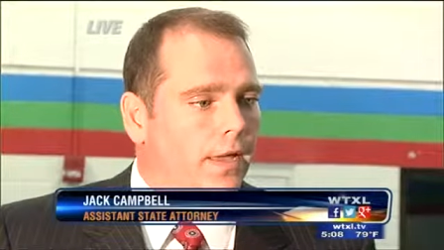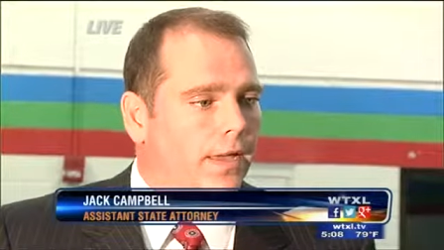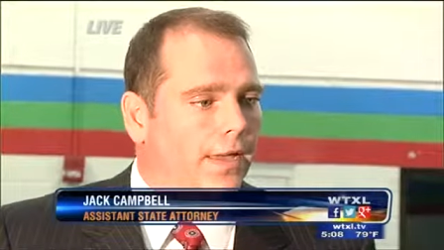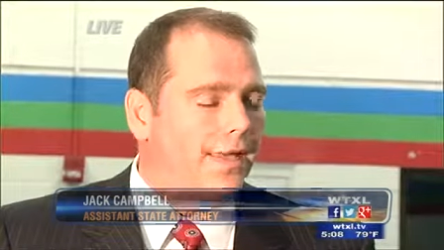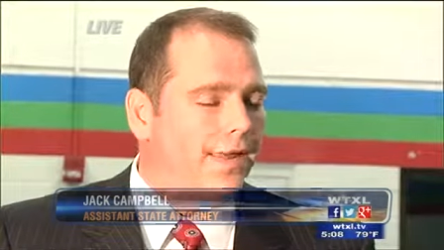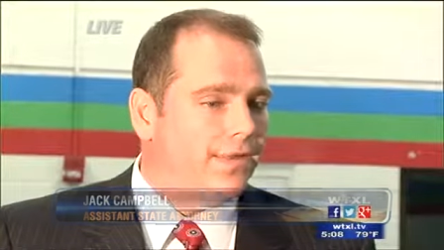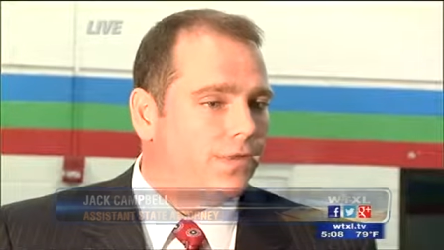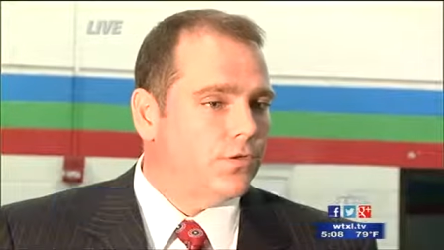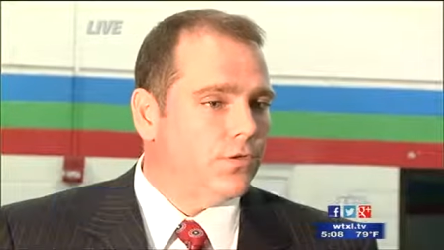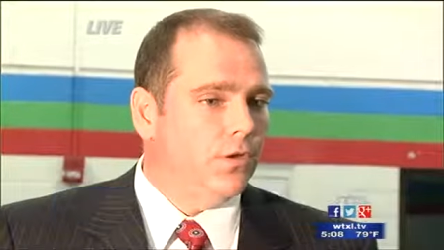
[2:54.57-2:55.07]

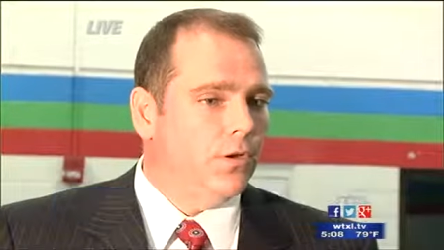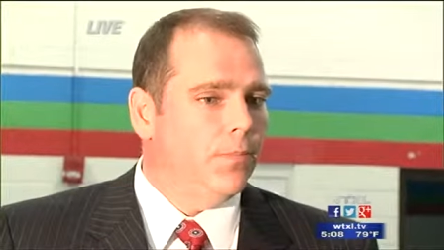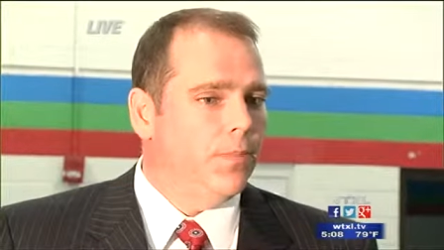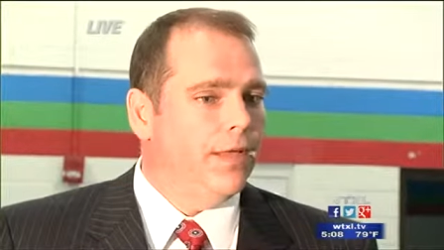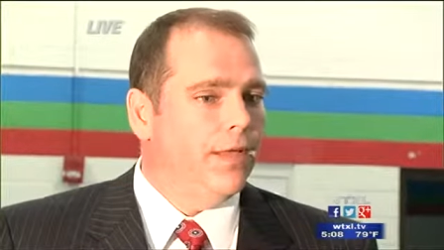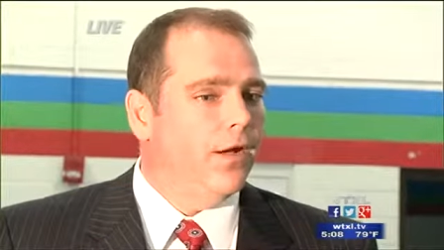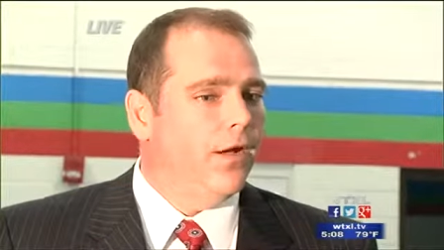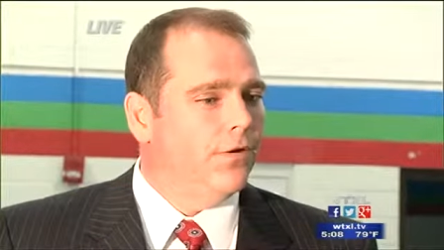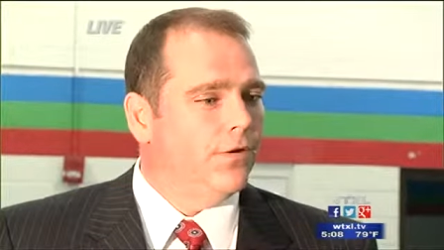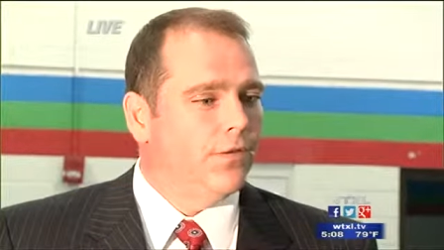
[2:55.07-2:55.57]
and it's going to
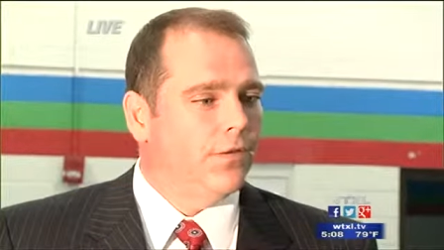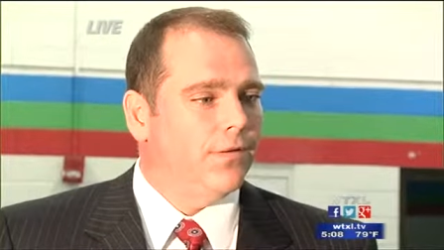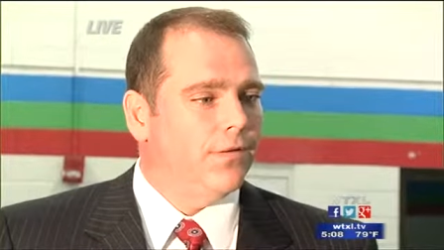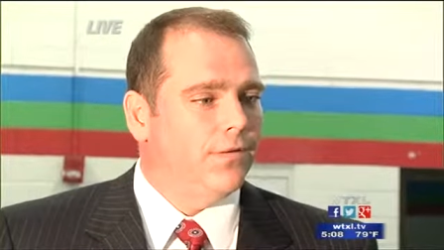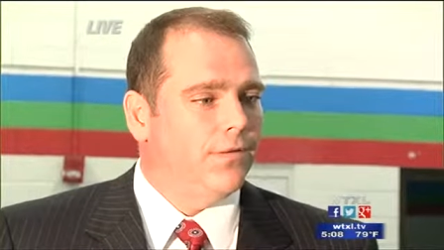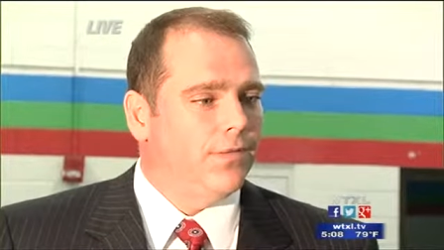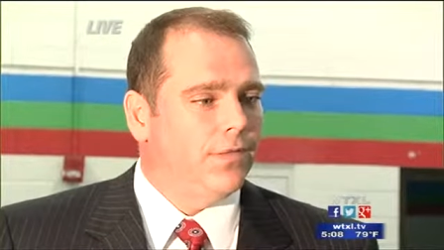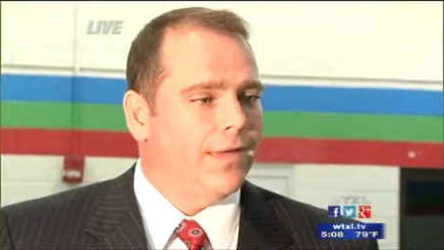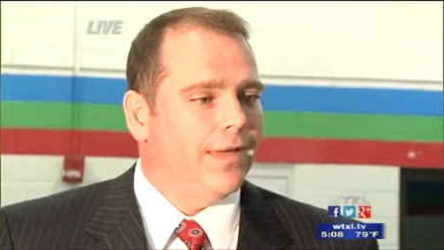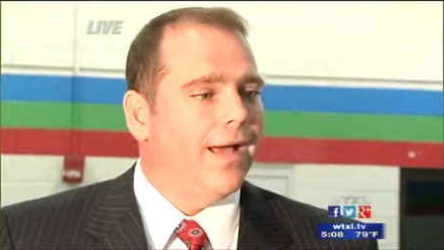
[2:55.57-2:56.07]
be under
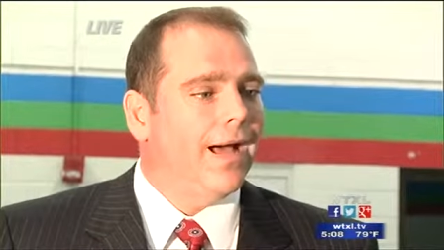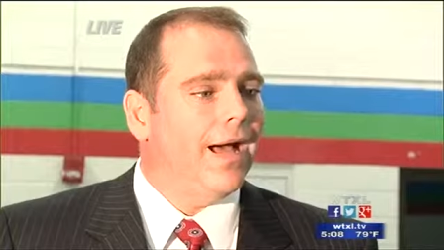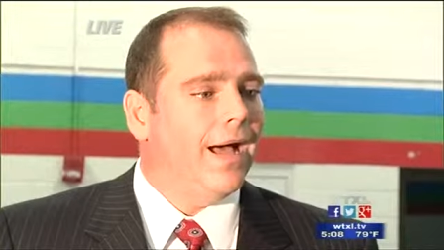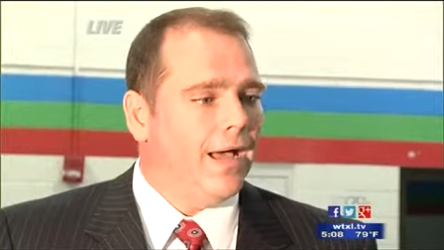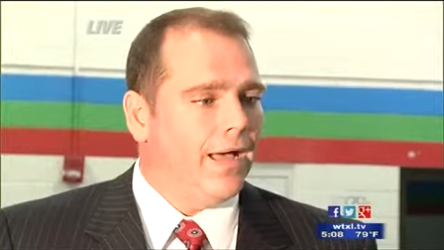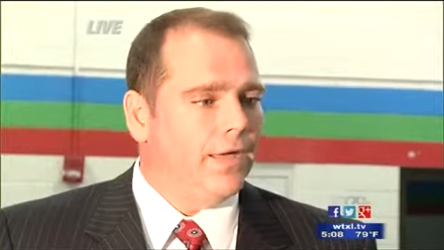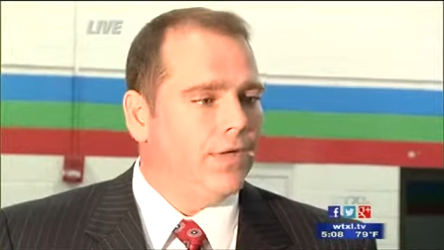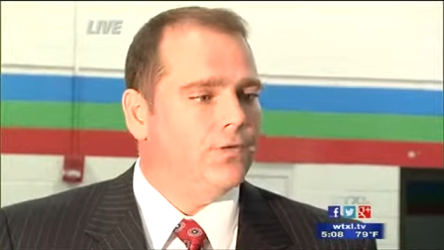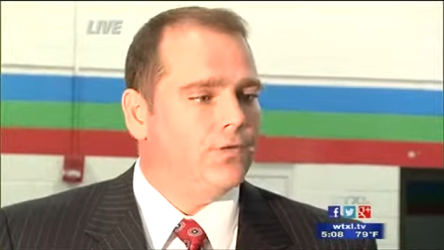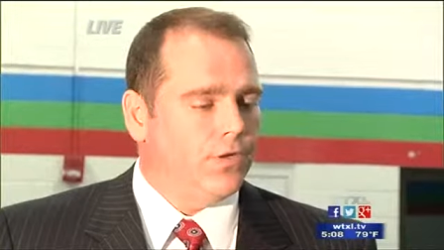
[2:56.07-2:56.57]
the, the
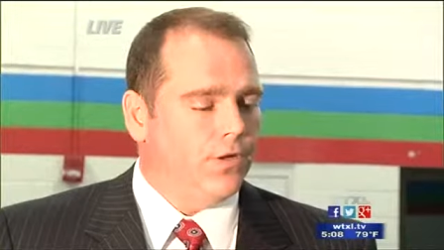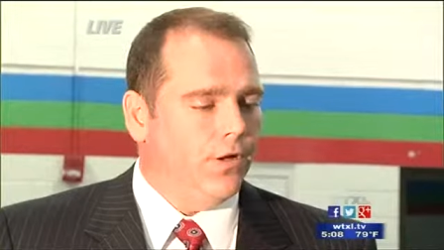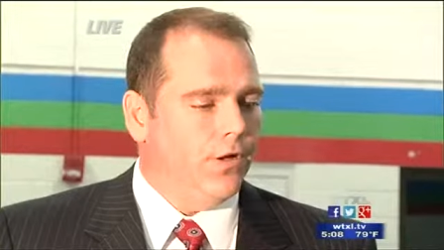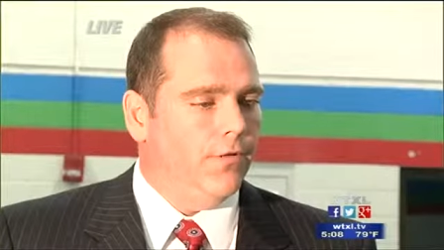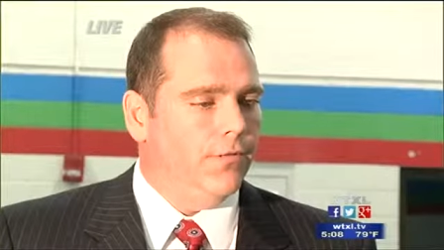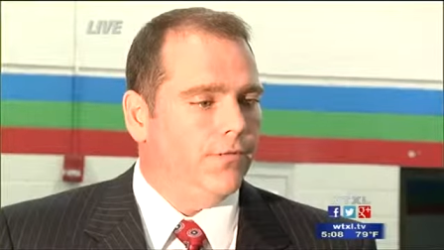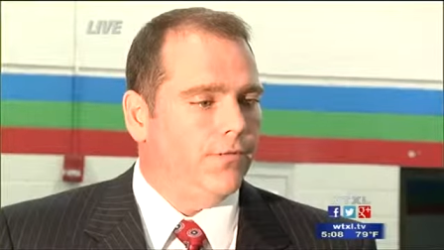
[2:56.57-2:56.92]
guise of